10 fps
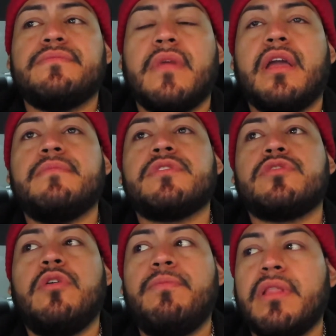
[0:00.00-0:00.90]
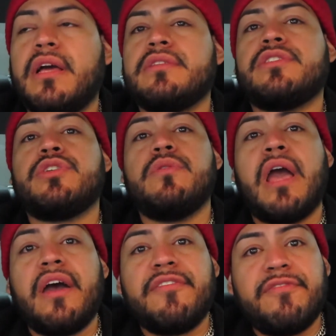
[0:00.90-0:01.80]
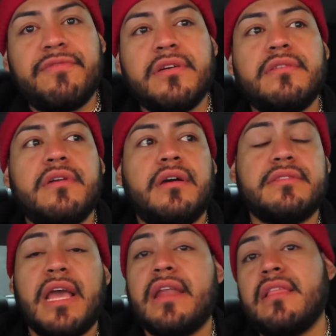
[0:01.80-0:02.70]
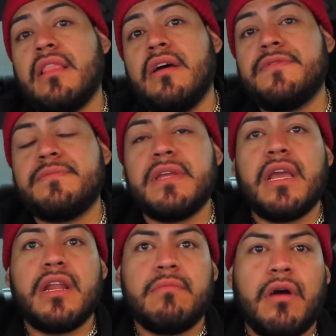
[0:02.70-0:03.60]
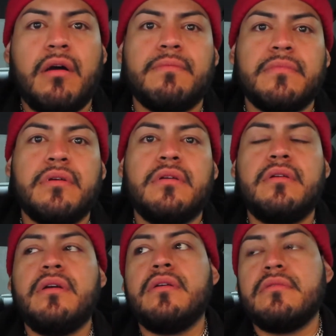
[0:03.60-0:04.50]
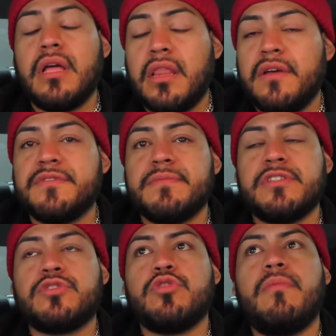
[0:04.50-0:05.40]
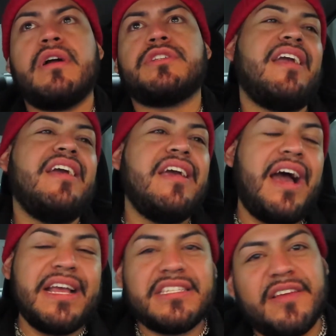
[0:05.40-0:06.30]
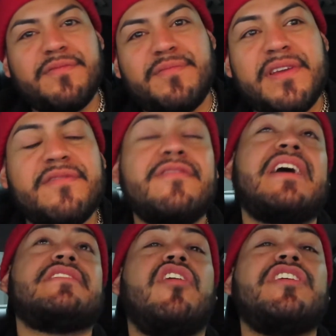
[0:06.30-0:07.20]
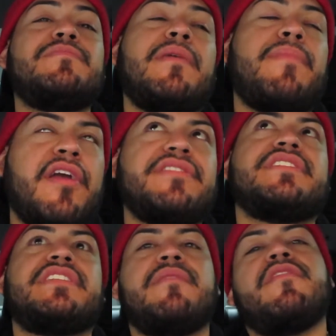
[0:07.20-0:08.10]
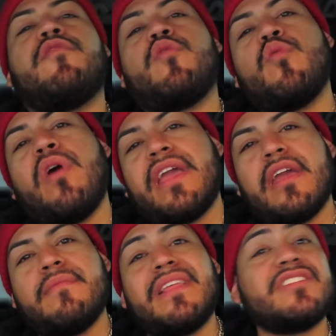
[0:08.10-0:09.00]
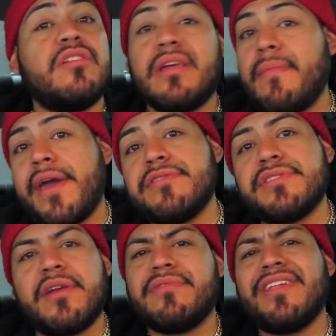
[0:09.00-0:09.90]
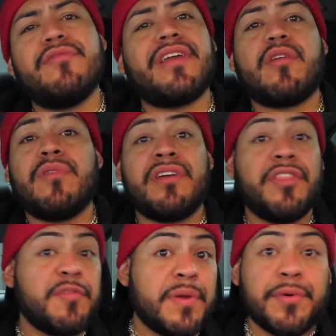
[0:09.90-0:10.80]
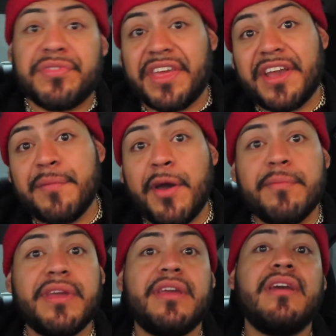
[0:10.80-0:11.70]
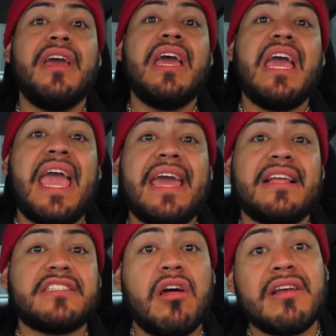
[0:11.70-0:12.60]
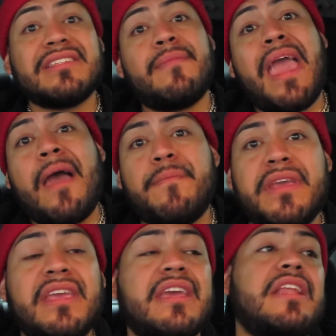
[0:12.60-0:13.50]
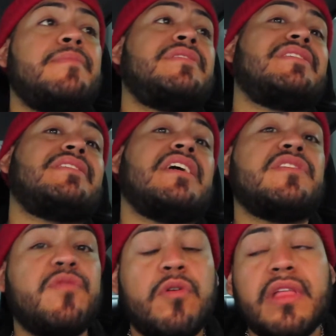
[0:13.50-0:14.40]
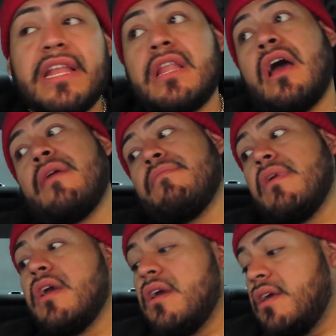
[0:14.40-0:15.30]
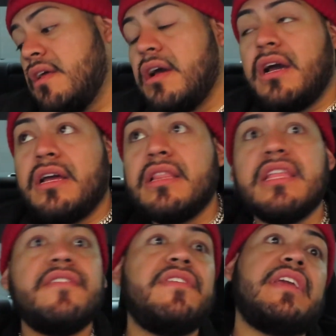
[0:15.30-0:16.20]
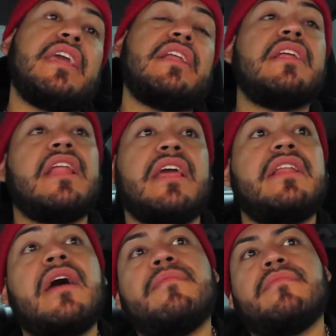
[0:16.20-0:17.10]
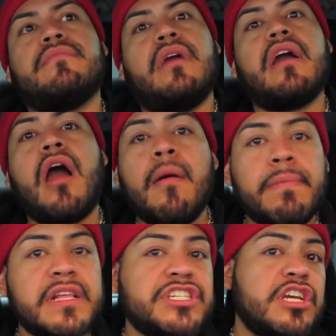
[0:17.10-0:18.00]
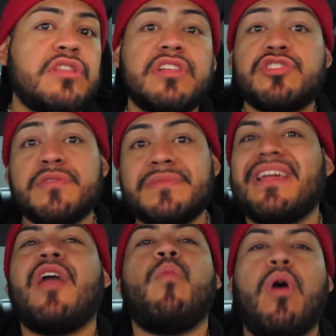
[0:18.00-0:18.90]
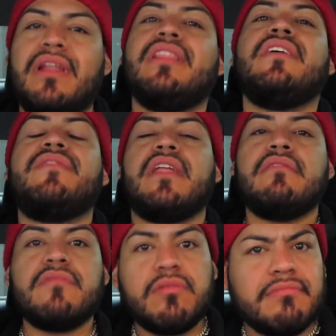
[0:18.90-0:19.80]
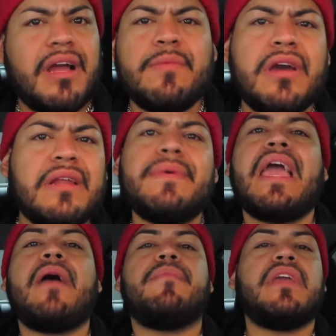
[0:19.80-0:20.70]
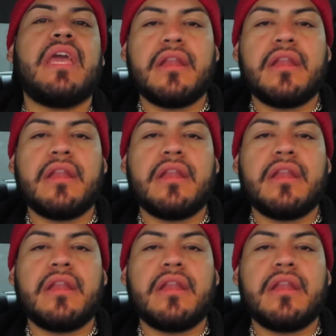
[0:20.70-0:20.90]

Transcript: I am so blessed to have a dad that loves me and a mom that loves me so much. I accept me as long as my parents accept me for who I am. That's all that matters. I really don't care what other people think about me, and as long as I'm happy and I'm successful and I'm uh, living and and I'm accomplishing the dreams that I want to live, then I'm gonna be happy.